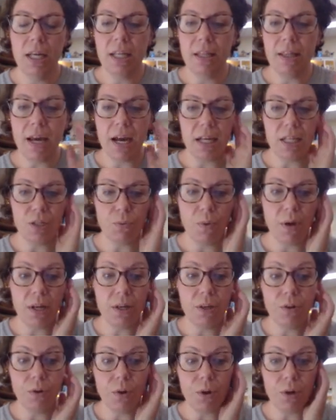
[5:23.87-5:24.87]
That's
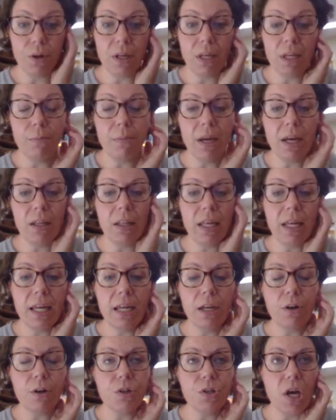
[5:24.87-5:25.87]
when you're
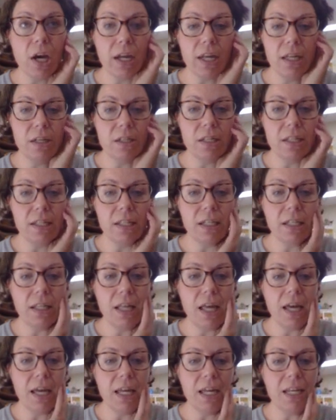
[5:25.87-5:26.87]
emailing or talking to the
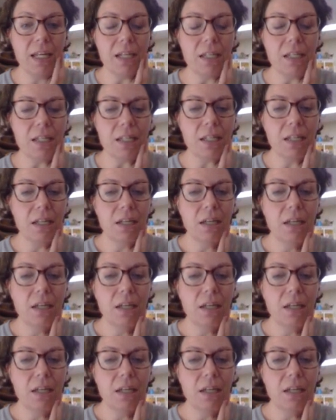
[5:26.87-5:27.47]
client.